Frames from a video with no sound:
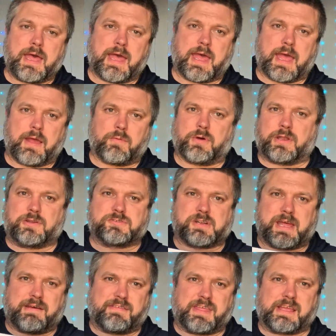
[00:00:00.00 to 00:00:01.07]
What I'll
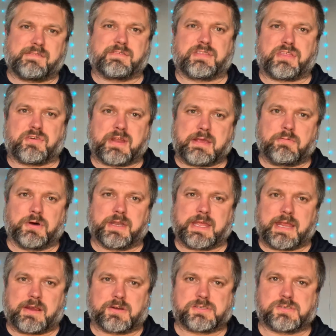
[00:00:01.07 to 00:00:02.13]
try, I think of a 3-1
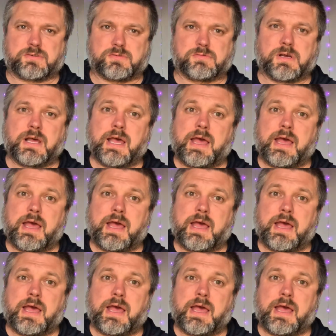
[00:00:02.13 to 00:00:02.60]
here, so